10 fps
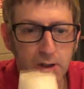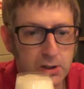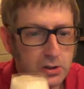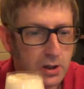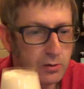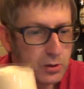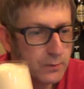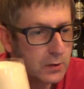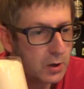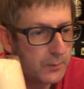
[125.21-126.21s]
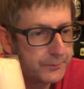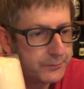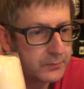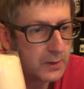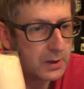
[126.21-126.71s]
You know, you've got
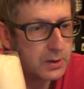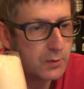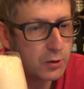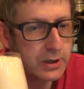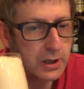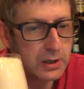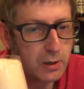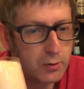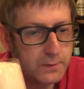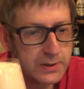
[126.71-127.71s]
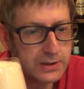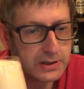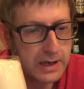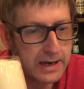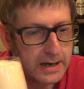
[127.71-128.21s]
your cloves in
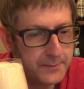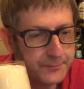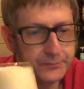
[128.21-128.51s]
there.